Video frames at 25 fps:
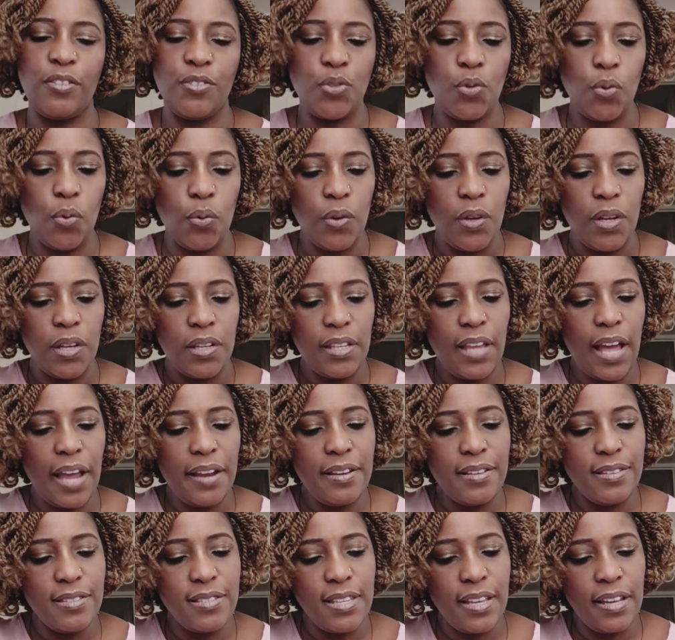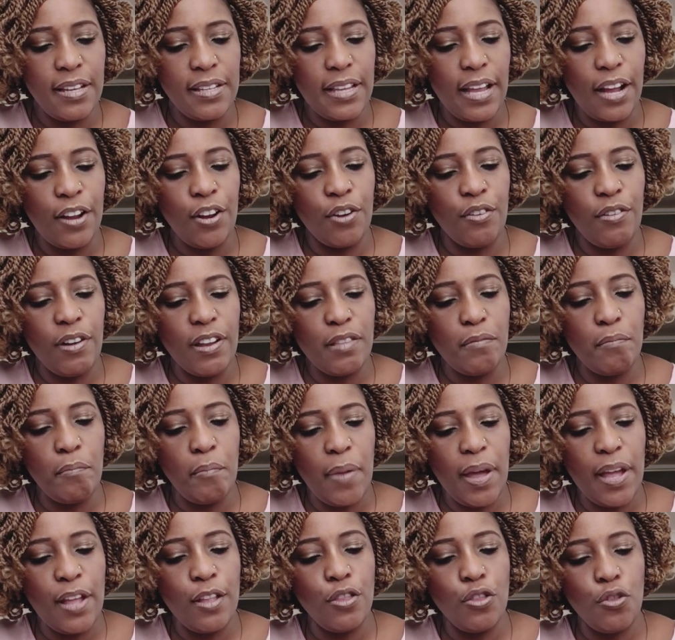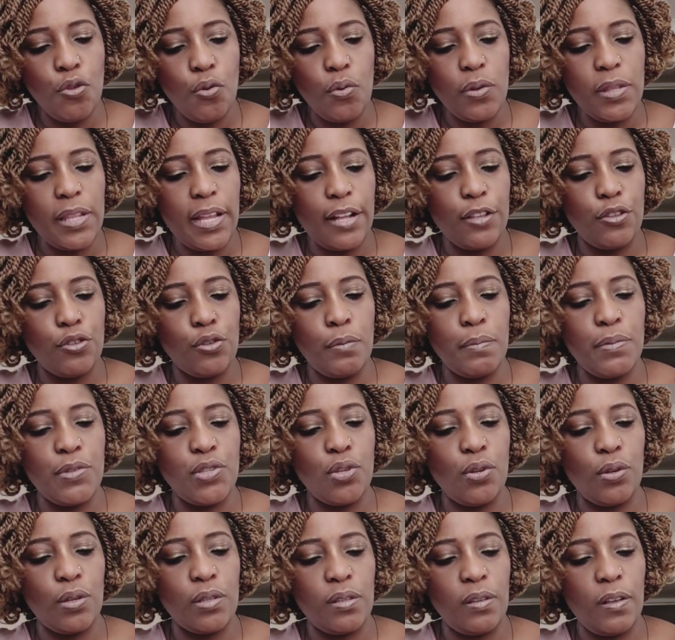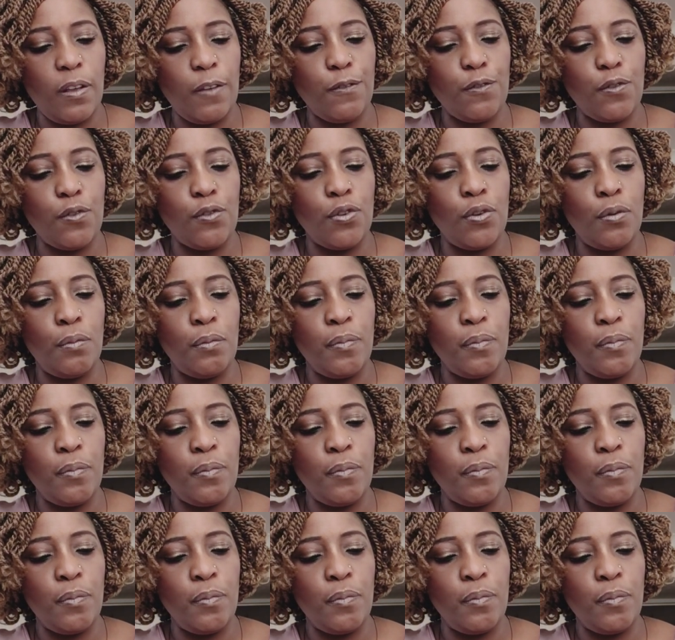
So that is saying that great men know that to be successful,